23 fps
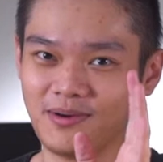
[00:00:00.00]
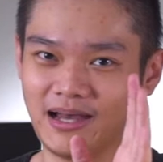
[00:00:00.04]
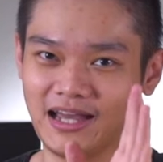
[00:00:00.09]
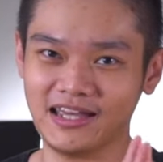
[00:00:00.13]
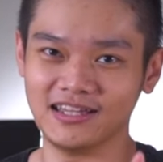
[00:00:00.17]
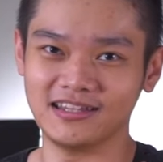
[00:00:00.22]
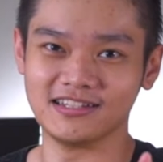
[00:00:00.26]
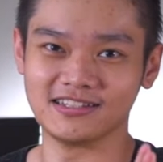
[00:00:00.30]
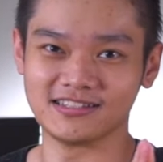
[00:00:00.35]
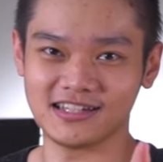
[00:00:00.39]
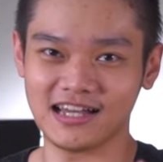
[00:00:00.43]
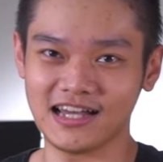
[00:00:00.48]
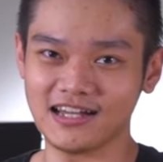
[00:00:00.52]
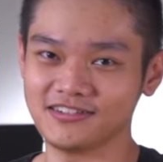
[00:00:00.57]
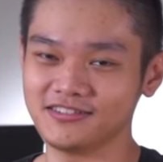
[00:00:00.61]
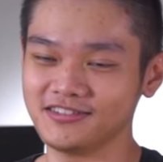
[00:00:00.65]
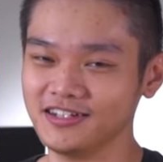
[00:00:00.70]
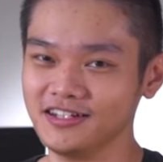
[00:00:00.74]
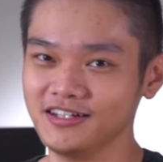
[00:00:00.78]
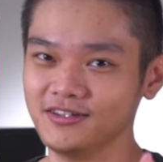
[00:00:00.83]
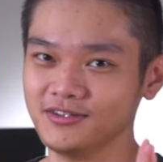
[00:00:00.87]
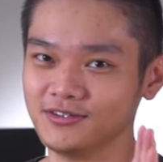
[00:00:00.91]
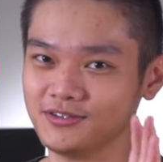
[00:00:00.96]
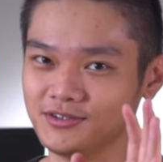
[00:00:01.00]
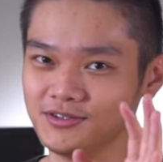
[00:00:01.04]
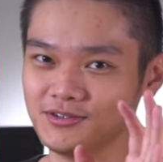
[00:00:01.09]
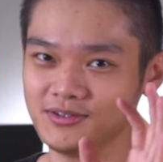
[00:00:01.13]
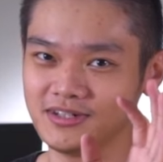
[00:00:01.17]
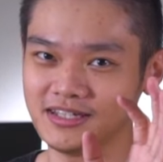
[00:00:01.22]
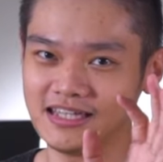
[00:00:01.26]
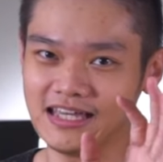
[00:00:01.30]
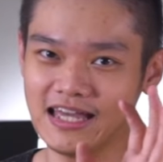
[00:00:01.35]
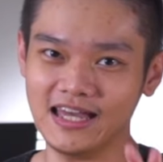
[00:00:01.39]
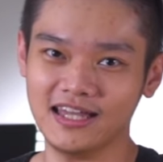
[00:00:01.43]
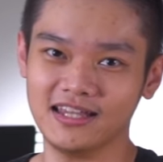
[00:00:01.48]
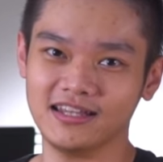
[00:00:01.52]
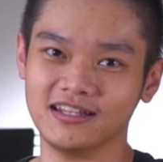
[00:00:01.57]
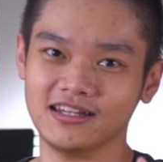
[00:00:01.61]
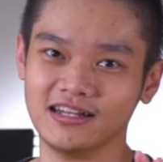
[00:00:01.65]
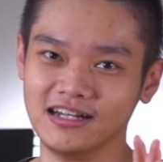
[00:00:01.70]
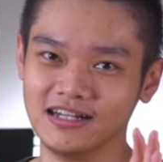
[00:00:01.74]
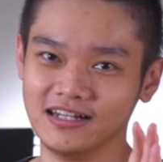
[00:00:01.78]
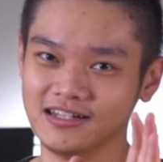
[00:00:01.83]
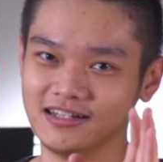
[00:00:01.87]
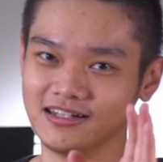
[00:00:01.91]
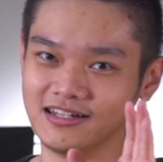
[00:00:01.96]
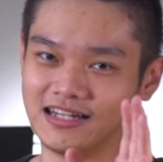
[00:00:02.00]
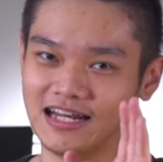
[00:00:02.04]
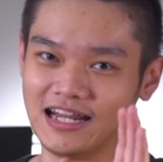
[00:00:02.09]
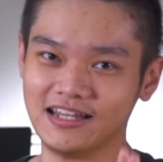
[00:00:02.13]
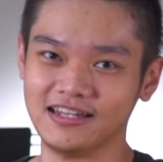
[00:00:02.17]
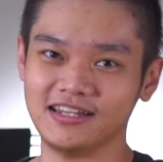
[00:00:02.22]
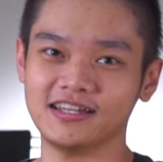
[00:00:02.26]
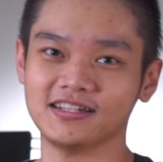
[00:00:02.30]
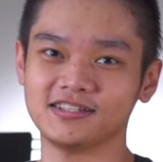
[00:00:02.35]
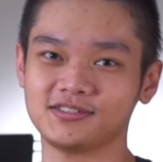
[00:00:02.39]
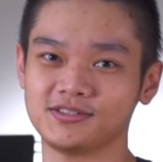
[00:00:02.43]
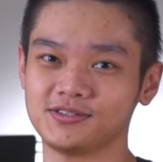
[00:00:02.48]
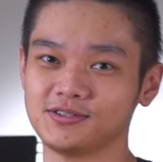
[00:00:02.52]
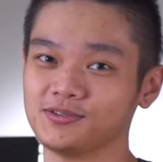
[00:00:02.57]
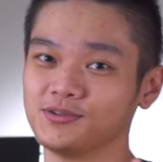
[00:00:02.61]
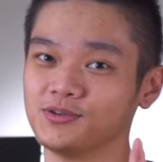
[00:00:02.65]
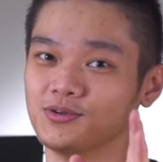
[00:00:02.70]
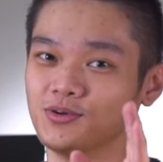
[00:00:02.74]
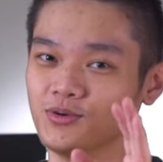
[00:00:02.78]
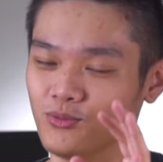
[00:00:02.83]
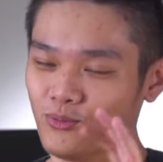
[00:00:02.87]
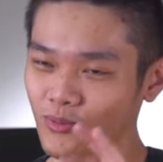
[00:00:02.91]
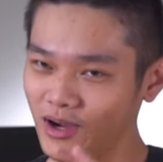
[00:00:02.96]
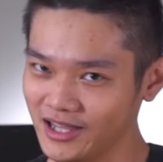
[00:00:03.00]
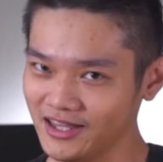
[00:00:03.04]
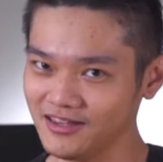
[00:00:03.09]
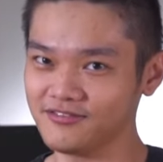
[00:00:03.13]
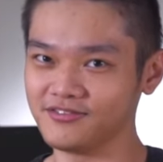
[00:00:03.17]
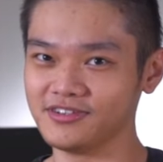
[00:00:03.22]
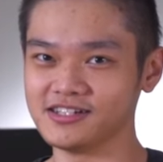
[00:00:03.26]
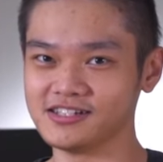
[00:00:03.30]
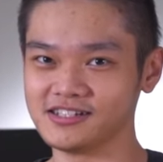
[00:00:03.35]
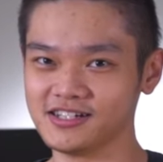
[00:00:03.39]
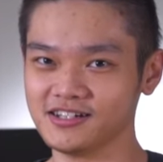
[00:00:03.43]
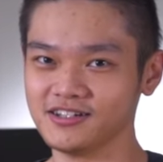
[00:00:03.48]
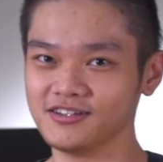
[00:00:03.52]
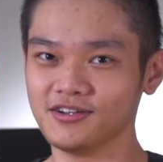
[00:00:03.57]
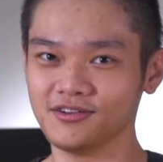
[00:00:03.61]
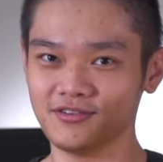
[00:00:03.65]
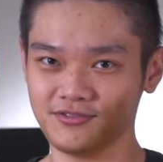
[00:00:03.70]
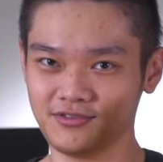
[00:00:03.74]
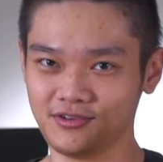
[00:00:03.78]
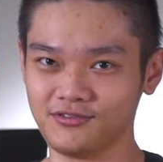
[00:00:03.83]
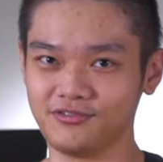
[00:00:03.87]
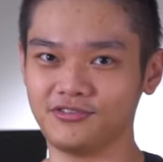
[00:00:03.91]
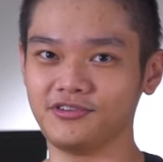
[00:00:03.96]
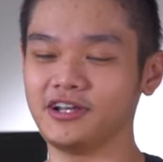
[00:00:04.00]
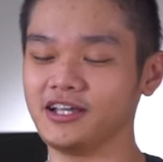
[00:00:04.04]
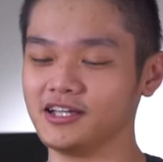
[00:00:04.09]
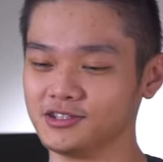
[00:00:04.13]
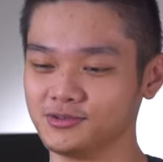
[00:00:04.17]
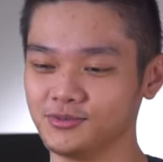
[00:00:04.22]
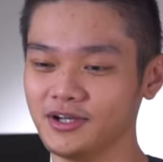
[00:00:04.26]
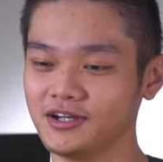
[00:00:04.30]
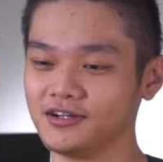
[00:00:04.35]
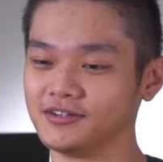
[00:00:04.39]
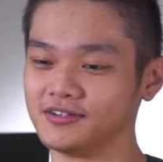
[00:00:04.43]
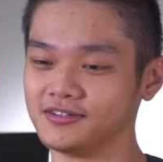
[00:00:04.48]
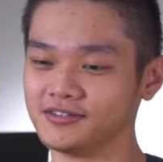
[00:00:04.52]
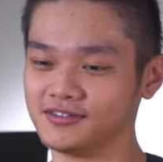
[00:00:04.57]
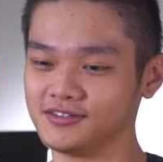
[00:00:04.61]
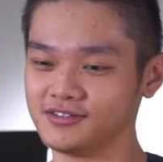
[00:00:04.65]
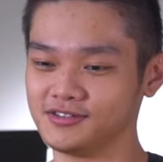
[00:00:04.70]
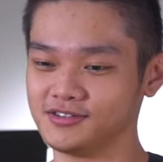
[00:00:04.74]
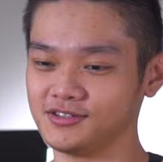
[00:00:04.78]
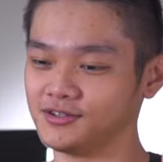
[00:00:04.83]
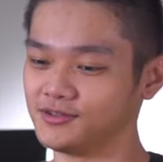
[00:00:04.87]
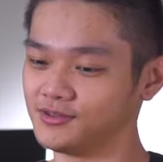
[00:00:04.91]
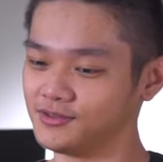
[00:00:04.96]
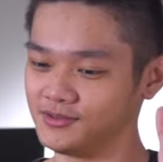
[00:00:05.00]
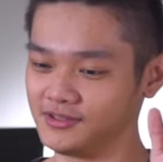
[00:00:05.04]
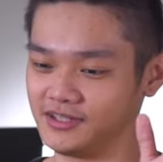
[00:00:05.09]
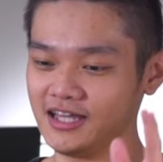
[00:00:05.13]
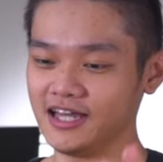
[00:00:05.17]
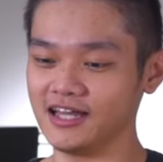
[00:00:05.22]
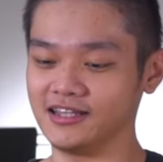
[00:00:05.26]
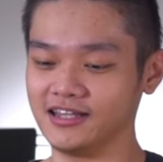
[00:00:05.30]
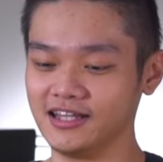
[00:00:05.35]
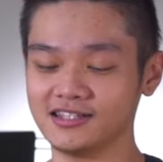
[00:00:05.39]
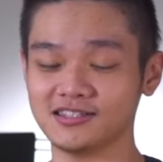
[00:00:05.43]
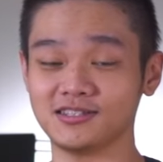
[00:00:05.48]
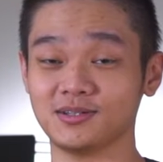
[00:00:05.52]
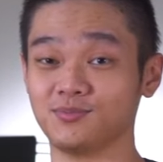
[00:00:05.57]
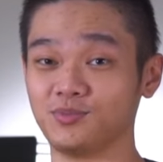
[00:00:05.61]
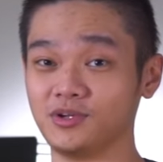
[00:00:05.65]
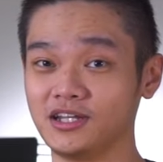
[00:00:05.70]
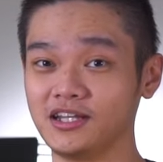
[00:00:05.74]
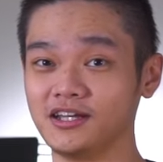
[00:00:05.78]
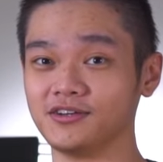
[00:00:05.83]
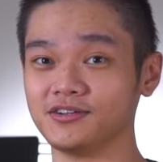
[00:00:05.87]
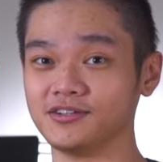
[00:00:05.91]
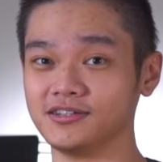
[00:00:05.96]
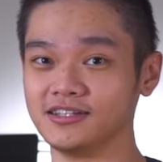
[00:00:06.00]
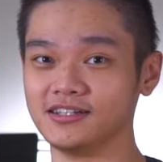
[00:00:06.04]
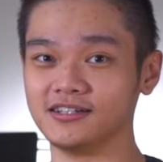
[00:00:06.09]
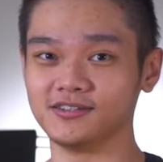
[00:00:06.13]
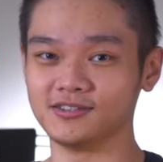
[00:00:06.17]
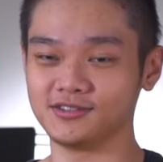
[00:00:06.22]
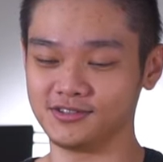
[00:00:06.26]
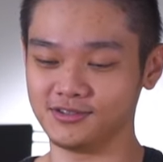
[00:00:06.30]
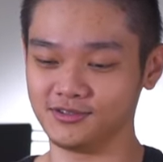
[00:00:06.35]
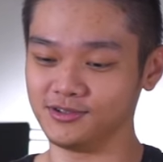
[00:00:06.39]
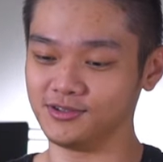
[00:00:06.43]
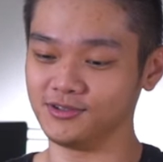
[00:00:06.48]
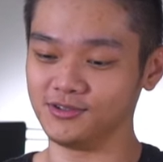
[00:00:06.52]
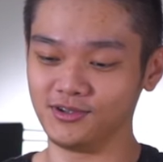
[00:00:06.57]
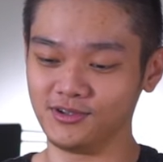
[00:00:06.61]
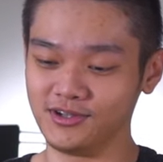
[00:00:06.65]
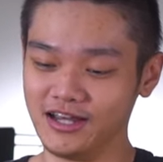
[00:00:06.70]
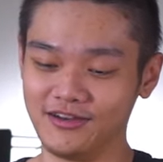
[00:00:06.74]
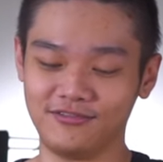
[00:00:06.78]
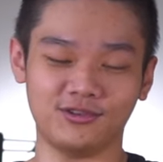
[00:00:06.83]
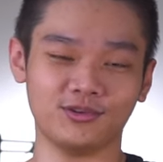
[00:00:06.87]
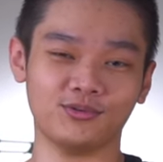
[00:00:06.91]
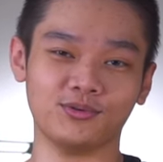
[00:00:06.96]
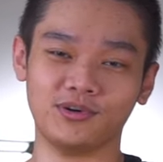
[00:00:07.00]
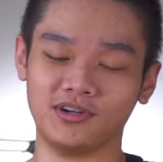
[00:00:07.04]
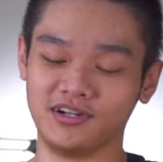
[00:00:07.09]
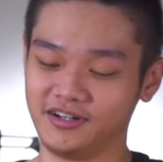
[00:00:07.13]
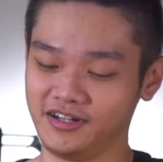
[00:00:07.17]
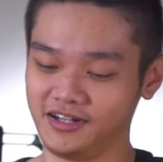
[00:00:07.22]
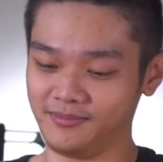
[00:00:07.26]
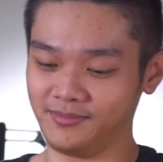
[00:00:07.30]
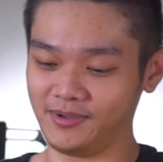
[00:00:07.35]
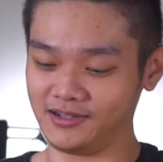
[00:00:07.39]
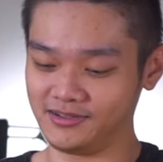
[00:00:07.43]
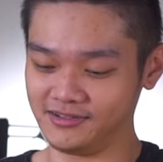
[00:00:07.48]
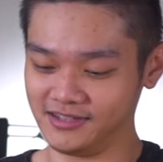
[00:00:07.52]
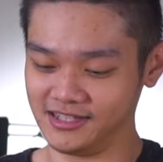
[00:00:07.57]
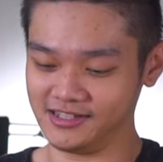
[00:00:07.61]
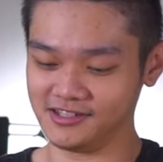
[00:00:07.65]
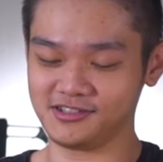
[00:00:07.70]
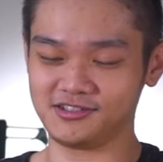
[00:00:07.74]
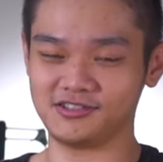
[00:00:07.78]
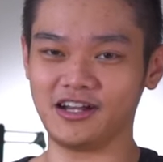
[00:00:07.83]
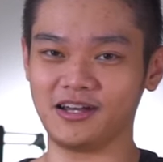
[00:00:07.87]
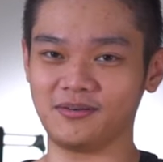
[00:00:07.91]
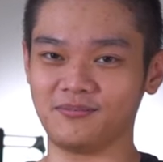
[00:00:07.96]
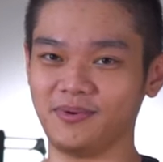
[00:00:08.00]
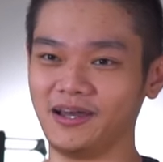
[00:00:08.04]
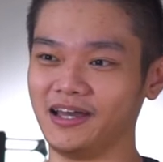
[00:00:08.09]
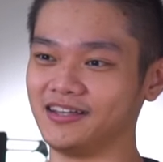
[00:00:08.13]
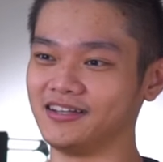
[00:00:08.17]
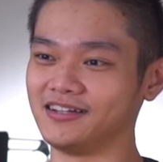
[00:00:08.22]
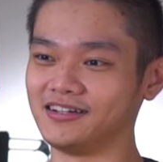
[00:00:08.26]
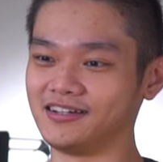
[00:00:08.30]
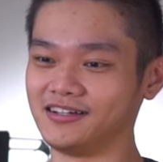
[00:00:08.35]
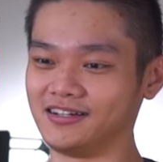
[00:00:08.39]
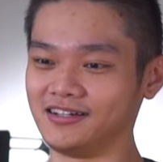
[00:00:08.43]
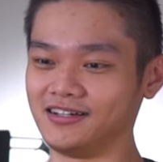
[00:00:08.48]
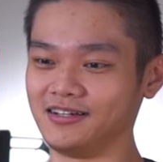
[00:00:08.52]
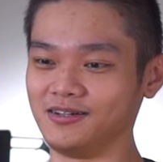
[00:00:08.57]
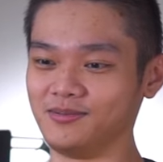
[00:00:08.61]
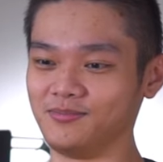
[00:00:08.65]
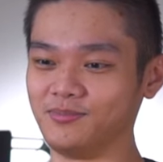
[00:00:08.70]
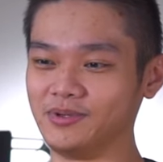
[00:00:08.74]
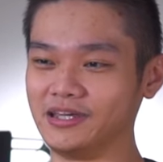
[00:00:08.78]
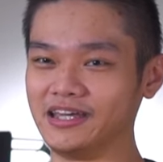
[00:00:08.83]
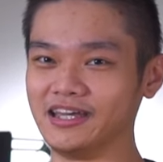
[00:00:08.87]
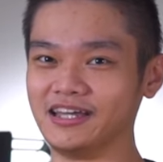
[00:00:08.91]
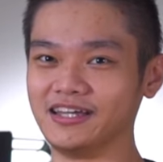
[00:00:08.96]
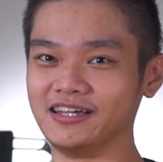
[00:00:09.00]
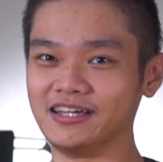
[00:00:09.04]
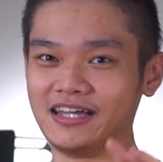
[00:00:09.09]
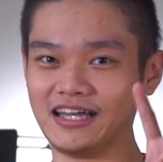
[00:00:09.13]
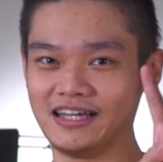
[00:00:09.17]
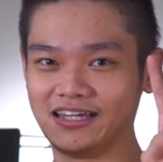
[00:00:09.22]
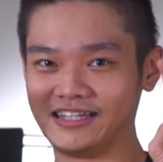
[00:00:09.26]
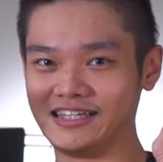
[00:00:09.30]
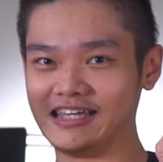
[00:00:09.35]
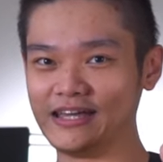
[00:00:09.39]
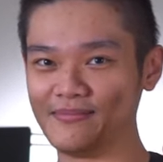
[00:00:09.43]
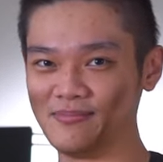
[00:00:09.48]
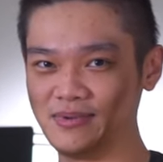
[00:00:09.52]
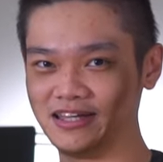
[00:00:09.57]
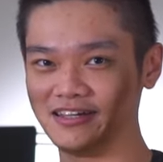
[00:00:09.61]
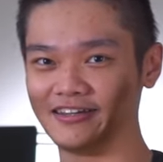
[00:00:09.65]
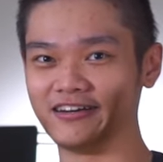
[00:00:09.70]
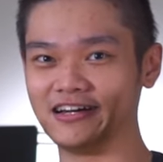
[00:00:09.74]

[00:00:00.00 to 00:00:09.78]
buying the Scar three, you do get a Gladius two wired version for free as well. So yeah, that's a pretty good deal, so you don't have to worry about this trackpad being gaming